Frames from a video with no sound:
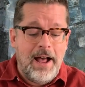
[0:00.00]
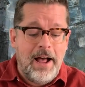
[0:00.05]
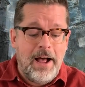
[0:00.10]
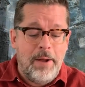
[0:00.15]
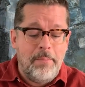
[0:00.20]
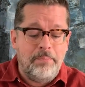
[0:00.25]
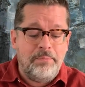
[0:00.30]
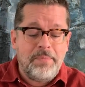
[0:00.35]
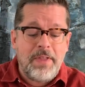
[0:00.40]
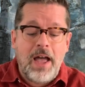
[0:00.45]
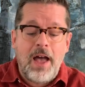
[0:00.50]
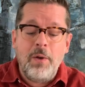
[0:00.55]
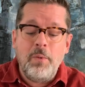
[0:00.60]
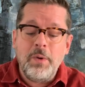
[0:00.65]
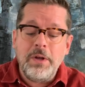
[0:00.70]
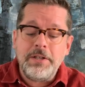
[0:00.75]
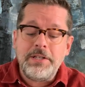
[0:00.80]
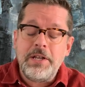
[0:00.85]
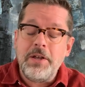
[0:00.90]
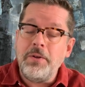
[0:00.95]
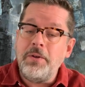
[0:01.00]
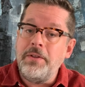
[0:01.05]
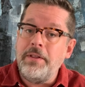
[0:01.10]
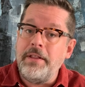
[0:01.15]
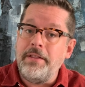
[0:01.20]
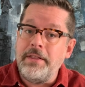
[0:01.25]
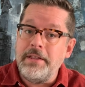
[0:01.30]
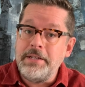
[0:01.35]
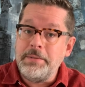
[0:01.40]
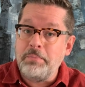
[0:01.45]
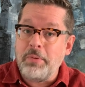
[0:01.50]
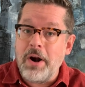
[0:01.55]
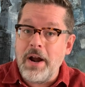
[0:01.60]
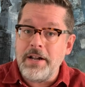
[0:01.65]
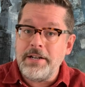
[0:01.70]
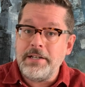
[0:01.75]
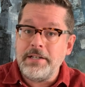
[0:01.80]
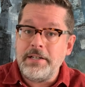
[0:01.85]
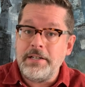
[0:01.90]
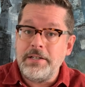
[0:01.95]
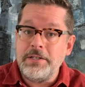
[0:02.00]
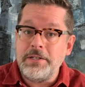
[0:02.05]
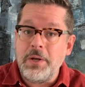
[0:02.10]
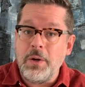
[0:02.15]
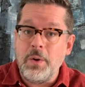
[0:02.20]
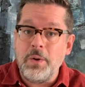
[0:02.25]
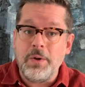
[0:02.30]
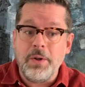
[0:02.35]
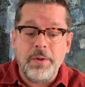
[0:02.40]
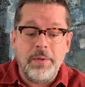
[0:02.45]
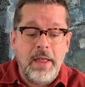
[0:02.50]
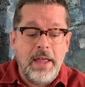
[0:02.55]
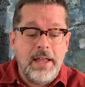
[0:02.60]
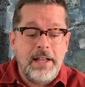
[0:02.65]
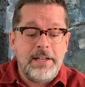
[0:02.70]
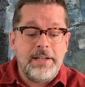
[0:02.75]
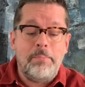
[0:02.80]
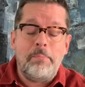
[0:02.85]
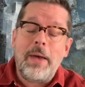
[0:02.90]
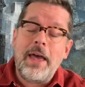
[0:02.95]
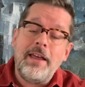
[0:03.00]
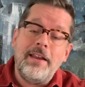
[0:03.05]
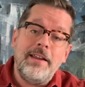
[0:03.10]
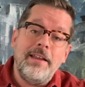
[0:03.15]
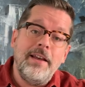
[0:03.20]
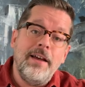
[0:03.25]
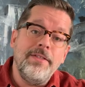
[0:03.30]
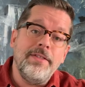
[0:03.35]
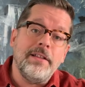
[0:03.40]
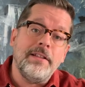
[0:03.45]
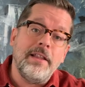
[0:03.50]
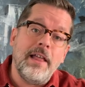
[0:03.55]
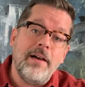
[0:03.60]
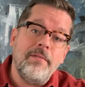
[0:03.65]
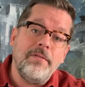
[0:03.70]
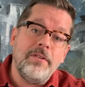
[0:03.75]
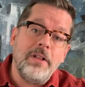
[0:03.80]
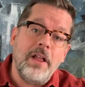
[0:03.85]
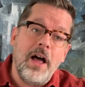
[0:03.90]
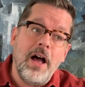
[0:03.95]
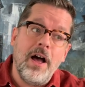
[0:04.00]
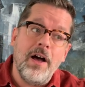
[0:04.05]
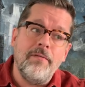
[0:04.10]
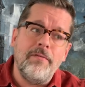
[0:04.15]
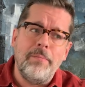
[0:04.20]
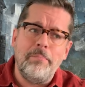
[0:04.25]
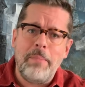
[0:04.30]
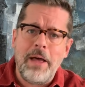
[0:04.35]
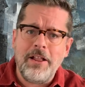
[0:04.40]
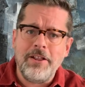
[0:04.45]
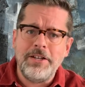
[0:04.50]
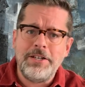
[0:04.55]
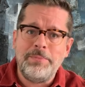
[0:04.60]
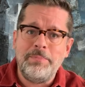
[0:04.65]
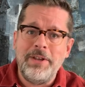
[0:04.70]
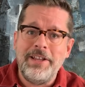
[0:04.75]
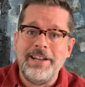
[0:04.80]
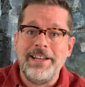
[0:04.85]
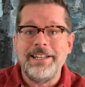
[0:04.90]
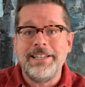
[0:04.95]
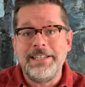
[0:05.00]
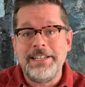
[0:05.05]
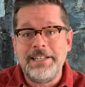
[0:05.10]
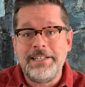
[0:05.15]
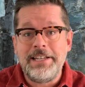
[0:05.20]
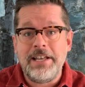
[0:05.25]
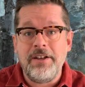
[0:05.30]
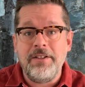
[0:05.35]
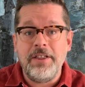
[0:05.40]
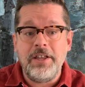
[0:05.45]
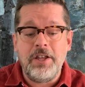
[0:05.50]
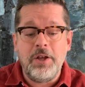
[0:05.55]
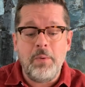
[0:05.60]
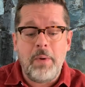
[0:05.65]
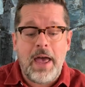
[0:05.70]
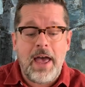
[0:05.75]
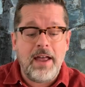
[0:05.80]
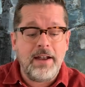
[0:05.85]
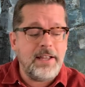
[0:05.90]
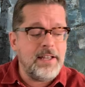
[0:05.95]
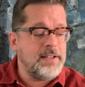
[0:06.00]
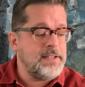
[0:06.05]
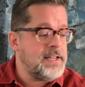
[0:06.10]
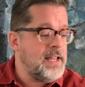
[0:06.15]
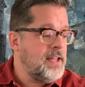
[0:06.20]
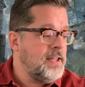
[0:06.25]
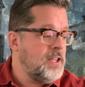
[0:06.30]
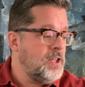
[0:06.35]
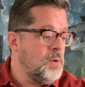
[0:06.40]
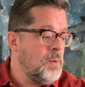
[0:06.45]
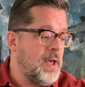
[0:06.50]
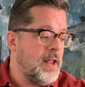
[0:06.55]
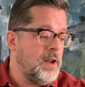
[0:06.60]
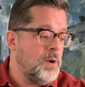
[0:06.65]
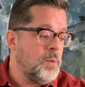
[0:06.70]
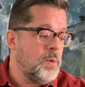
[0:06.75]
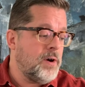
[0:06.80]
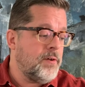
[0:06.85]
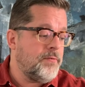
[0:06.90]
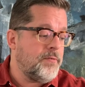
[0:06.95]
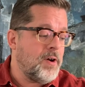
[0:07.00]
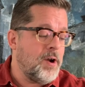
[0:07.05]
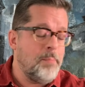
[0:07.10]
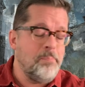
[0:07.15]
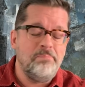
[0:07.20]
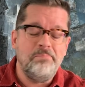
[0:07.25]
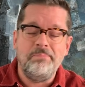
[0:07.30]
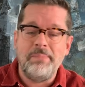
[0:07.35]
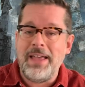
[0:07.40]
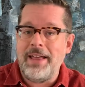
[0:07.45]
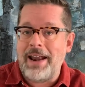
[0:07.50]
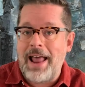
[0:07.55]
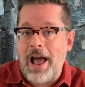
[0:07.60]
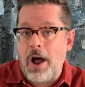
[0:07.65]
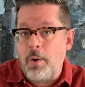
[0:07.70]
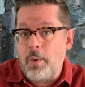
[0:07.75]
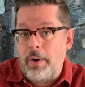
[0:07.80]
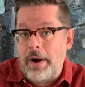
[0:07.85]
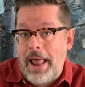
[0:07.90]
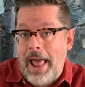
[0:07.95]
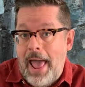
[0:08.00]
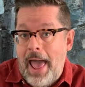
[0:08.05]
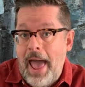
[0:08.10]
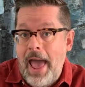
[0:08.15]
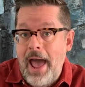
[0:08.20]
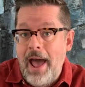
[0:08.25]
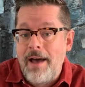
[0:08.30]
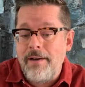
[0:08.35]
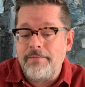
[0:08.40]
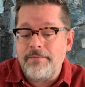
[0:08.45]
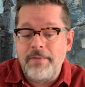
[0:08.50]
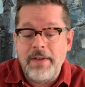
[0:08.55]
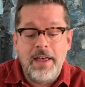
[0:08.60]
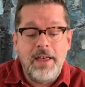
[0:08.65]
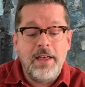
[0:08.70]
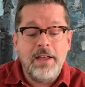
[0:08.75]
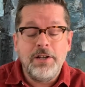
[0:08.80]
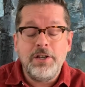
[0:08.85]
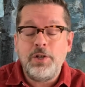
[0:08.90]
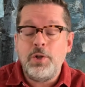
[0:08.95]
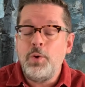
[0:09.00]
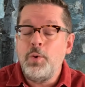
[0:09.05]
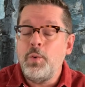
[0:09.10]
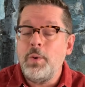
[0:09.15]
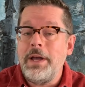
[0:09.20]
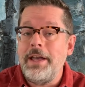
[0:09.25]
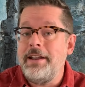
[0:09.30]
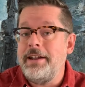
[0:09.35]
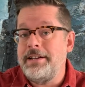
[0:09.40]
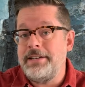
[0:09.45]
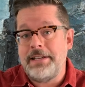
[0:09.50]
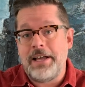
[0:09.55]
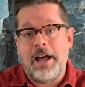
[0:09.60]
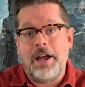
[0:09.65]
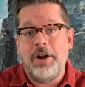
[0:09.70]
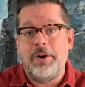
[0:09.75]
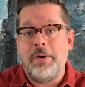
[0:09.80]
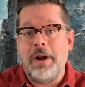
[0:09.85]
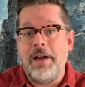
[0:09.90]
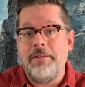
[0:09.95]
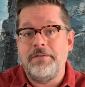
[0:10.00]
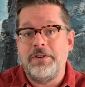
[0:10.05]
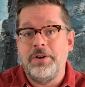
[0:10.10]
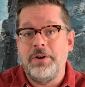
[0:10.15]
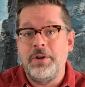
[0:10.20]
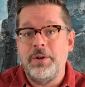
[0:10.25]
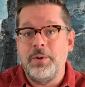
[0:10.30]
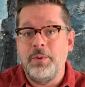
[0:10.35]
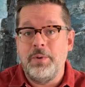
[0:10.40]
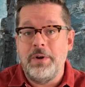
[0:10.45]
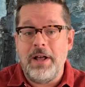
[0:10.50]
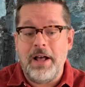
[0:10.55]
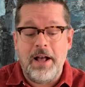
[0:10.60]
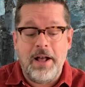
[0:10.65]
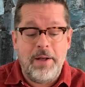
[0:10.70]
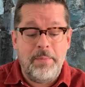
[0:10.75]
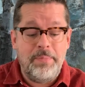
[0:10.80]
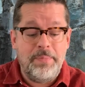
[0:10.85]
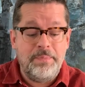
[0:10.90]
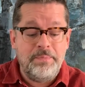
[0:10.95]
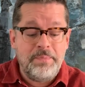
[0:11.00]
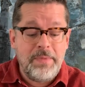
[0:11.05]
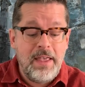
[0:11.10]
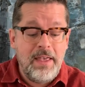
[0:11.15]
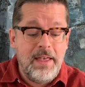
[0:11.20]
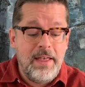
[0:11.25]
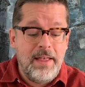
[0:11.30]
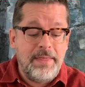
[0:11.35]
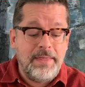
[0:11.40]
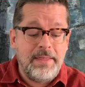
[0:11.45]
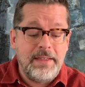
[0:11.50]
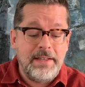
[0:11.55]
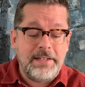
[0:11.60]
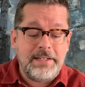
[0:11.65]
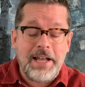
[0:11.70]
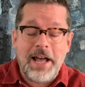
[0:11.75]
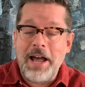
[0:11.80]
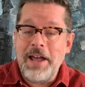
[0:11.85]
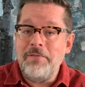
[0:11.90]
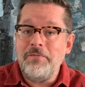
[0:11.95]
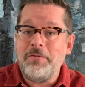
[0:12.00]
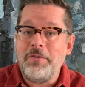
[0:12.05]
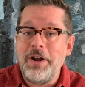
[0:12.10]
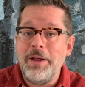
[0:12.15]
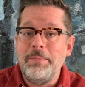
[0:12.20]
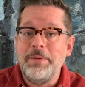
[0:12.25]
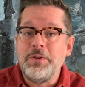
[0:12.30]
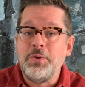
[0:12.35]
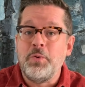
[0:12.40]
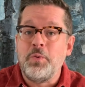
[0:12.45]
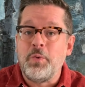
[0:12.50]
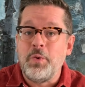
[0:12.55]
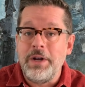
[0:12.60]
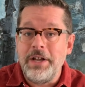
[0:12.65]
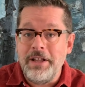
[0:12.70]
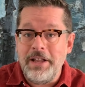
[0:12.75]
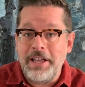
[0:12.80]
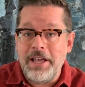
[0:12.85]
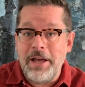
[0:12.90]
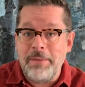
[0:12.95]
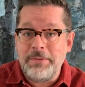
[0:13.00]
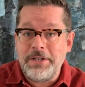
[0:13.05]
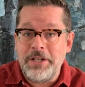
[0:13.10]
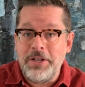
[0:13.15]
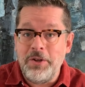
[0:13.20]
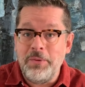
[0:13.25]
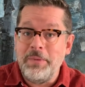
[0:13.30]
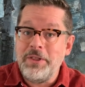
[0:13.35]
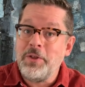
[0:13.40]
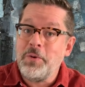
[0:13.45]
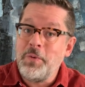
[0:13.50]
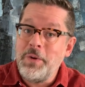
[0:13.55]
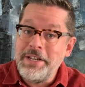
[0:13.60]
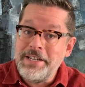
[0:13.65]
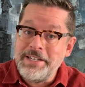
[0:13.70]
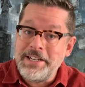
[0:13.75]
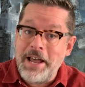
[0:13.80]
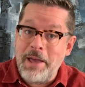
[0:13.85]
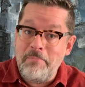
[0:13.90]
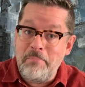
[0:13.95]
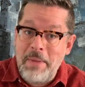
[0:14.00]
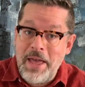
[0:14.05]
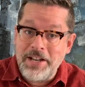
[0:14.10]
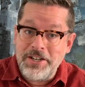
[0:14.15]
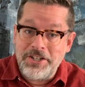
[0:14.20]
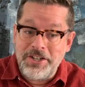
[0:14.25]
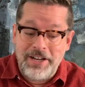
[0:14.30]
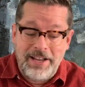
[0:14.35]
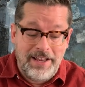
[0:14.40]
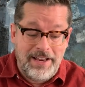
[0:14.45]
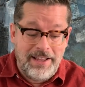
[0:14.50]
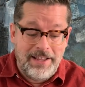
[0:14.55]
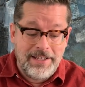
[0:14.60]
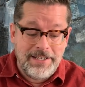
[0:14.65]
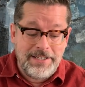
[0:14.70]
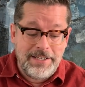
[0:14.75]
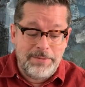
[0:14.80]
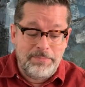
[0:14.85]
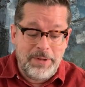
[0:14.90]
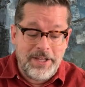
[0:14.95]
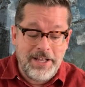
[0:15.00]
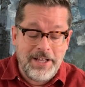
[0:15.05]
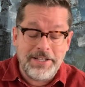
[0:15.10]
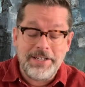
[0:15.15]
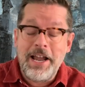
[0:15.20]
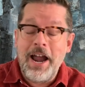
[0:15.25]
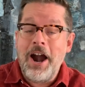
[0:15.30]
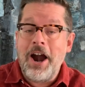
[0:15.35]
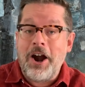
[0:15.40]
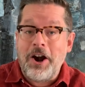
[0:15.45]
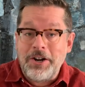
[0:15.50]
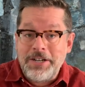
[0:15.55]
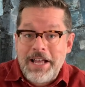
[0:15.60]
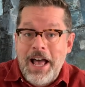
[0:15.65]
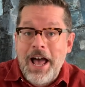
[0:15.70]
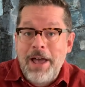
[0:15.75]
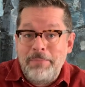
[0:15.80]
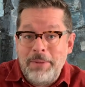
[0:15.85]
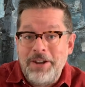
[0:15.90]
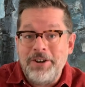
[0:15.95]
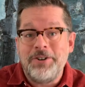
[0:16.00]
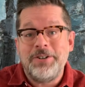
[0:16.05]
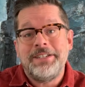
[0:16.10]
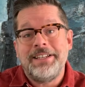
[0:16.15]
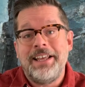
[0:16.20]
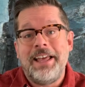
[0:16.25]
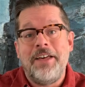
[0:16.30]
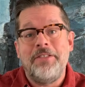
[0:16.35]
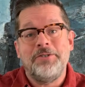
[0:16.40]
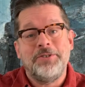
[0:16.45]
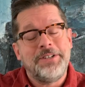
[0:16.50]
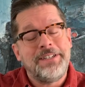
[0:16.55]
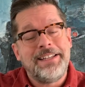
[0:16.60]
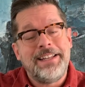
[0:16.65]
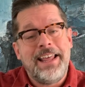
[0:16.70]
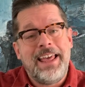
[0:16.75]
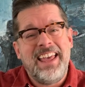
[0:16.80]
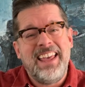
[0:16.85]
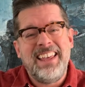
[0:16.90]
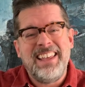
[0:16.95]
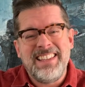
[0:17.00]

Um, I will tell you that this project in total, depending on the level of embellishment and detail that you add, can take you anywhere from an hour and a half to an entire afternoon. Um, the time frame is really up to you, but the reason I mention it is, is because our time here together today